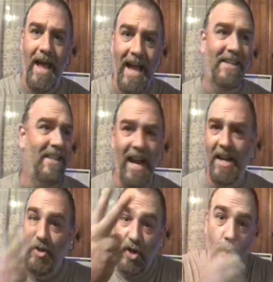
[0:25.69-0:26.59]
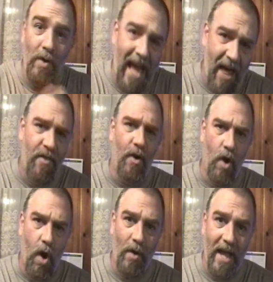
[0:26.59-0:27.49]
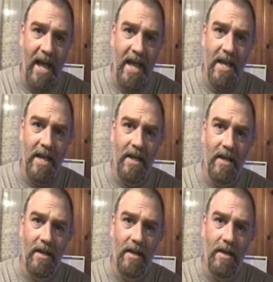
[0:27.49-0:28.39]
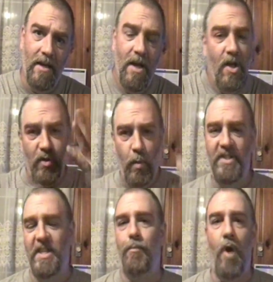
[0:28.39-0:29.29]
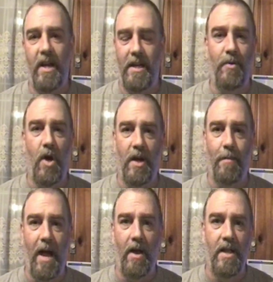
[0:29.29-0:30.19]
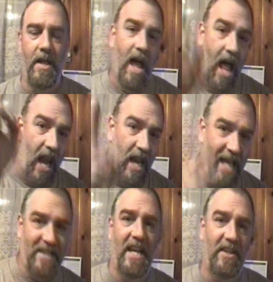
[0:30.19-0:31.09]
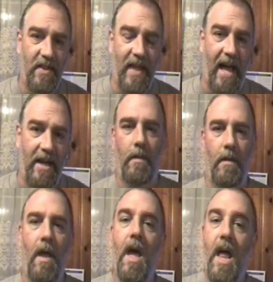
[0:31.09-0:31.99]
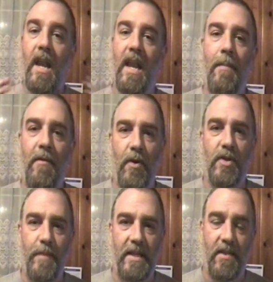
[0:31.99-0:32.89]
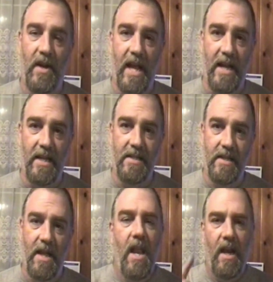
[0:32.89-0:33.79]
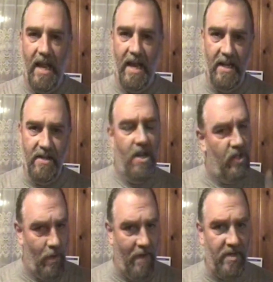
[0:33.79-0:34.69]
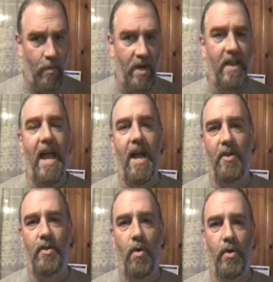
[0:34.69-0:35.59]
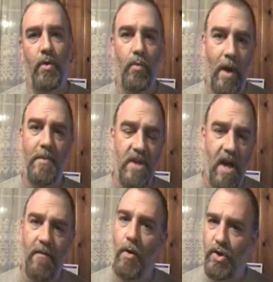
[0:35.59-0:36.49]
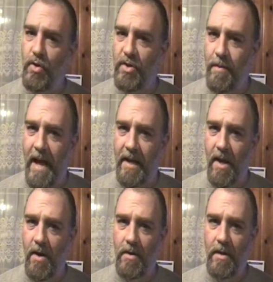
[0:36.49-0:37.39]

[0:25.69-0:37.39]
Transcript: Excited together, okay? So what's this product I'm talking about? Let's get to that. Let me first speak to the ladies. Ladies, do you have someone in the household who rubs snuff or chews tobacco?